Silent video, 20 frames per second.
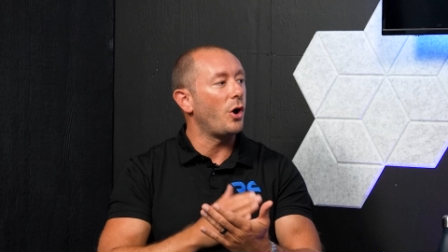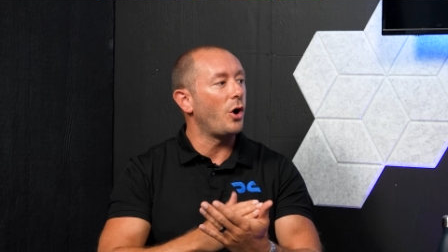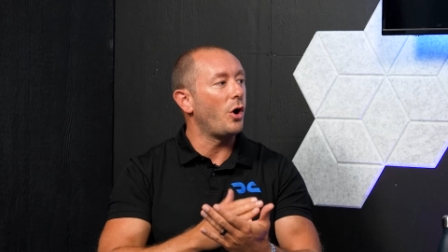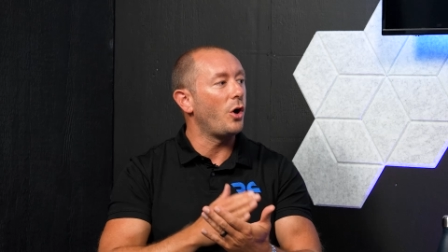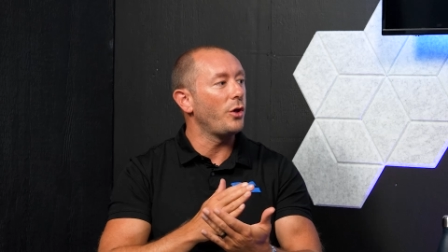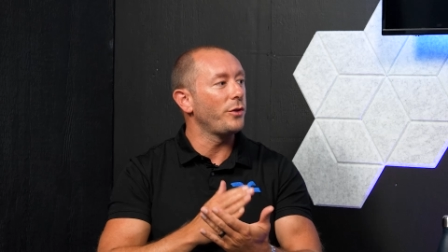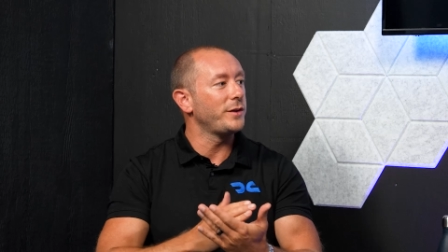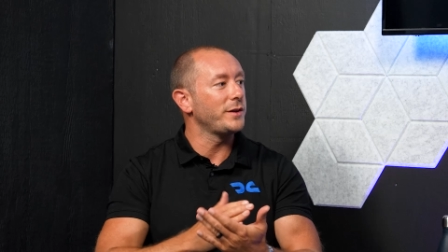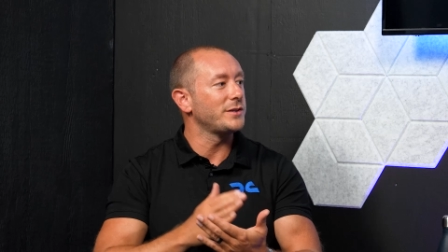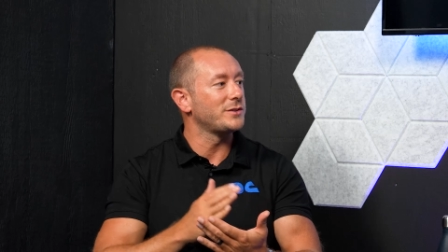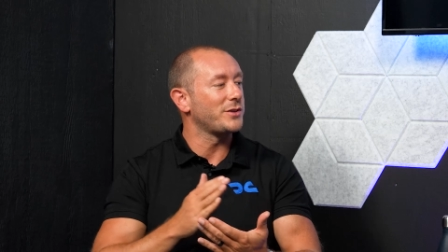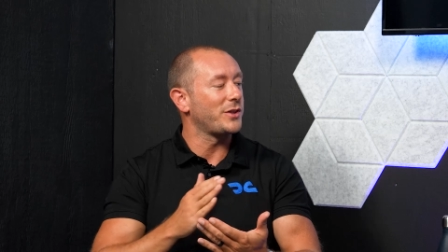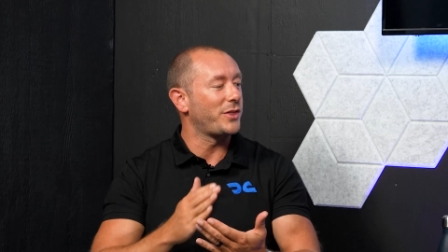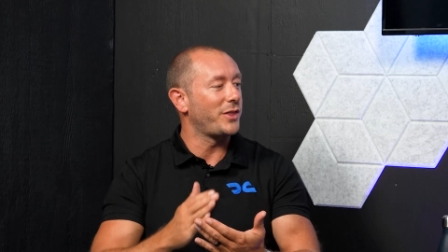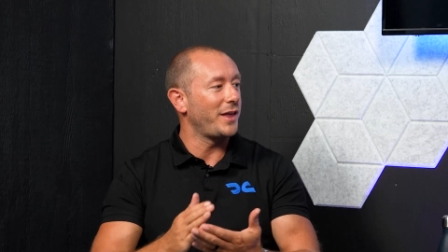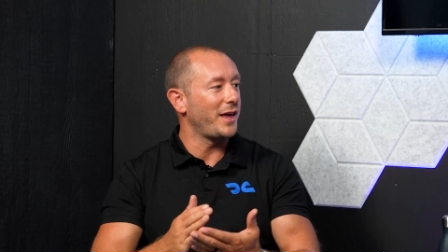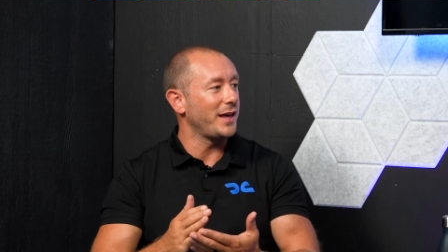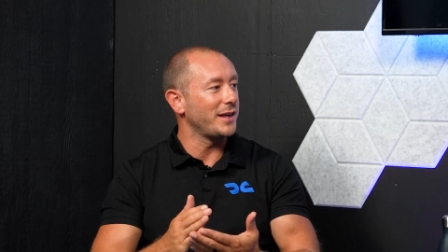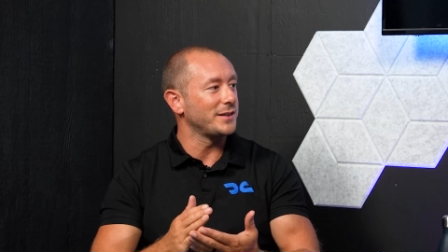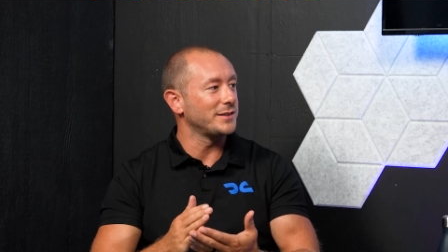all these
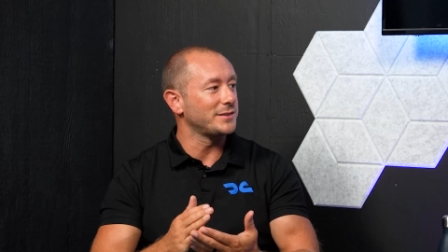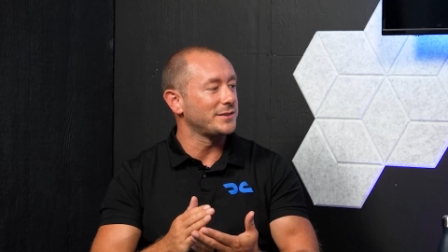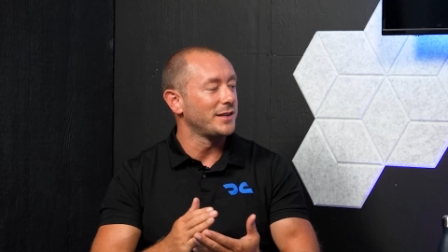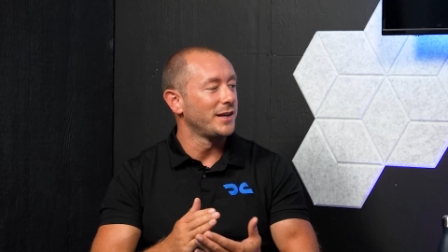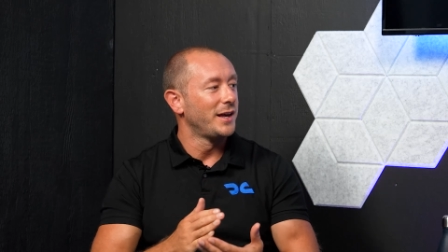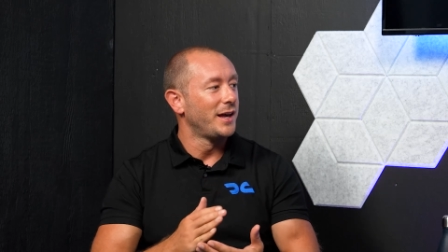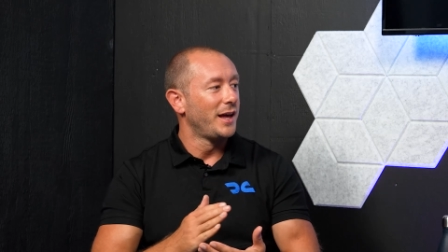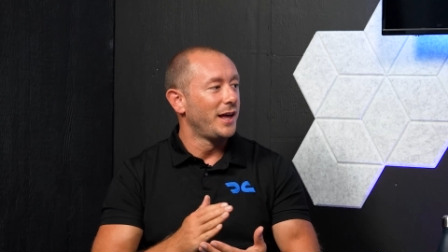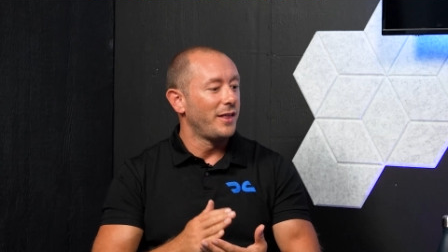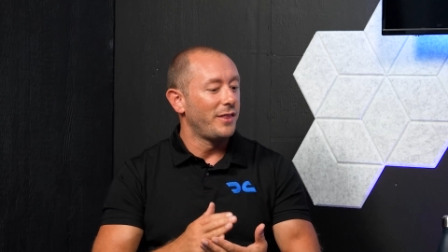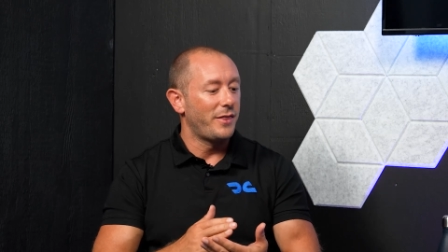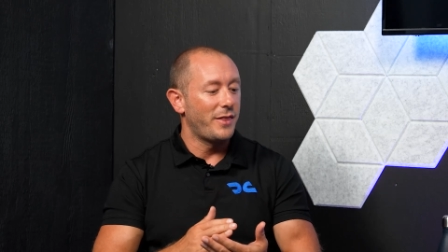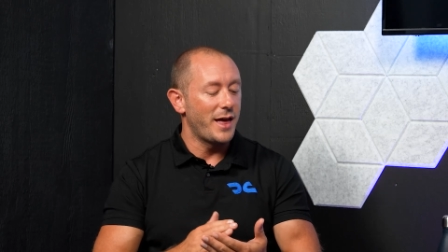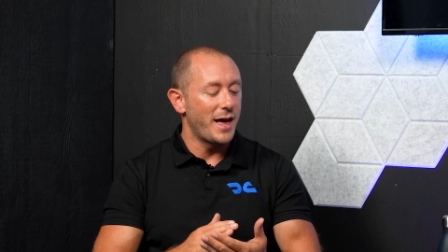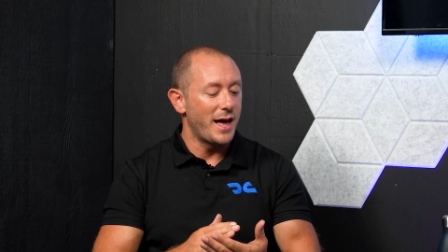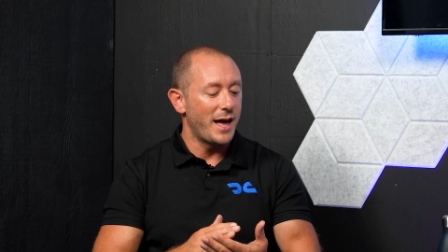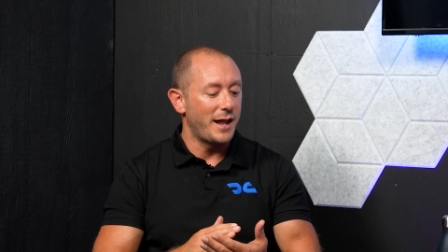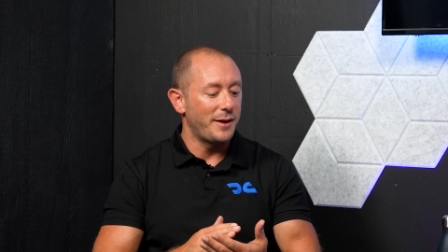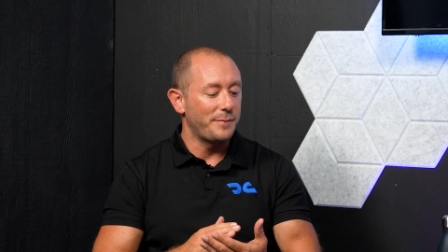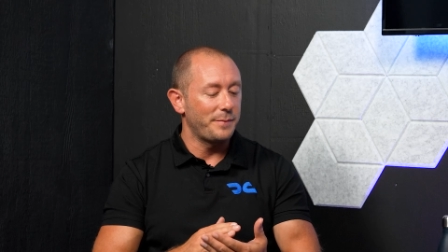things
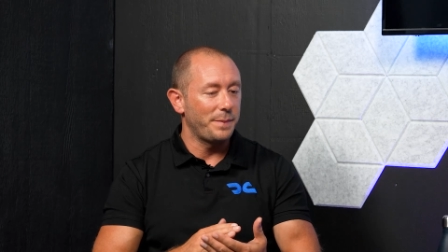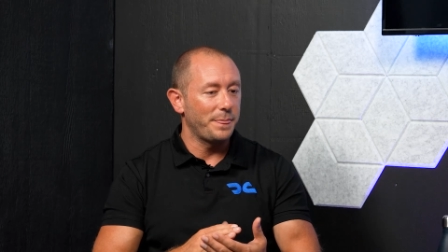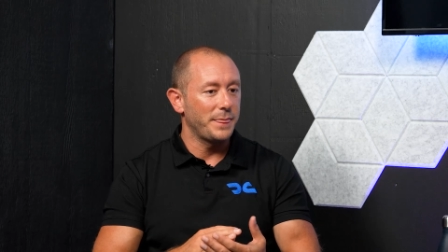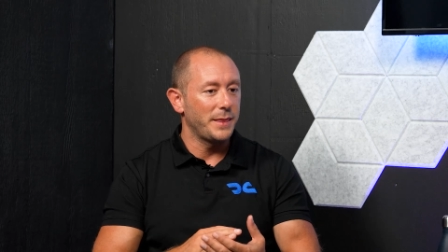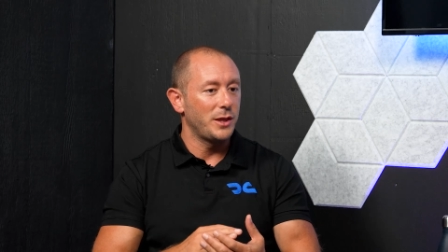that